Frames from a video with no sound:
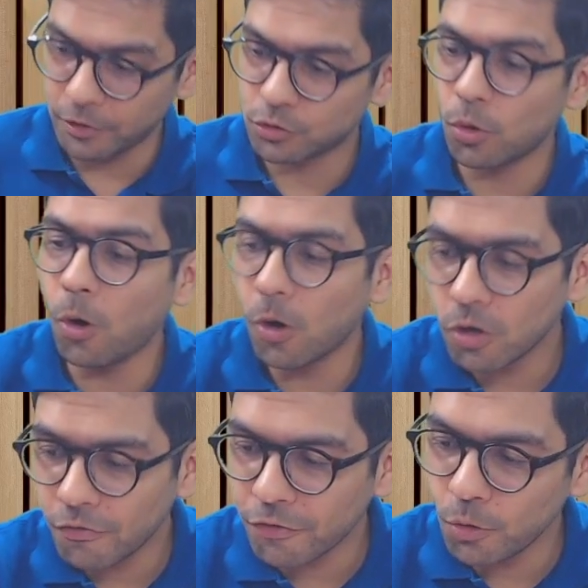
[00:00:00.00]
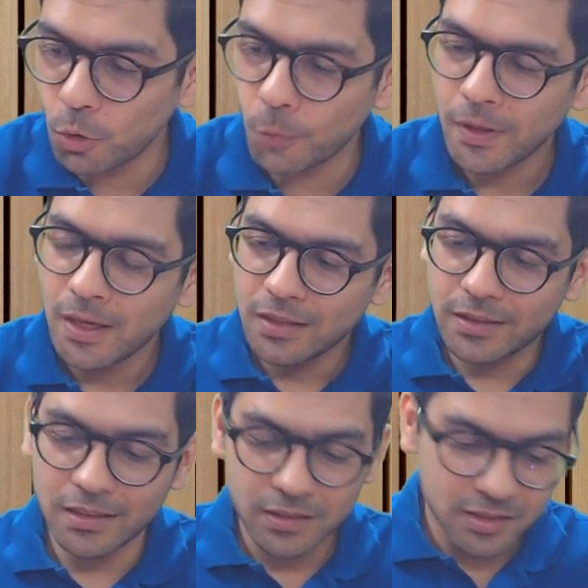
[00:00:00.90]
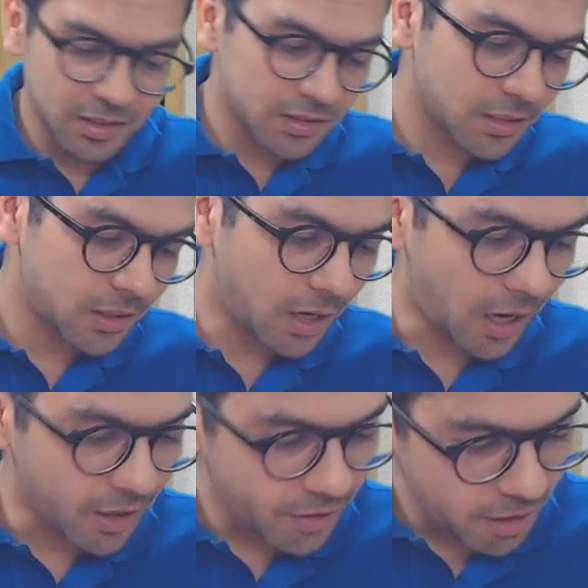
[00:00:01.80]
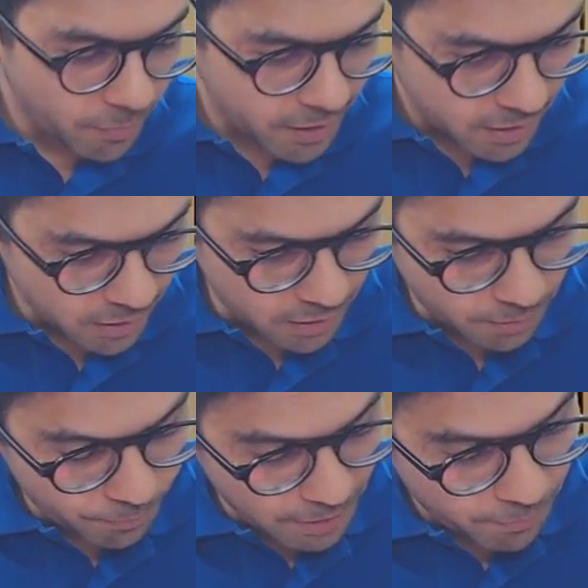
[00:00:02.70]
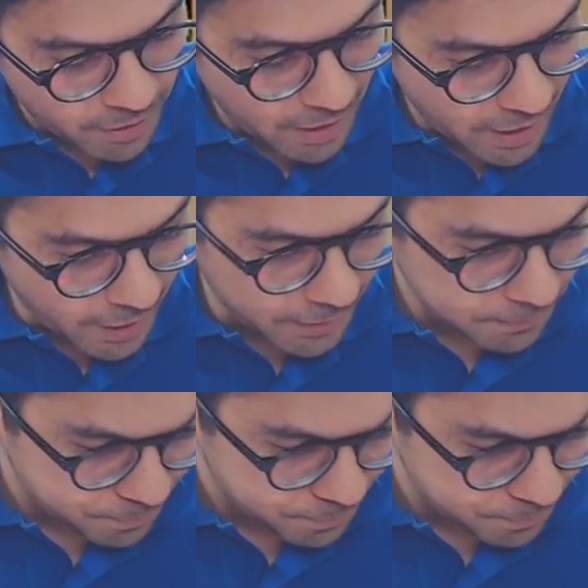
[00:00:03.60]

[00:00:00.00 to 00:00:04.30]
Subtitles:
So all of you know that this is a 100 mark paper, and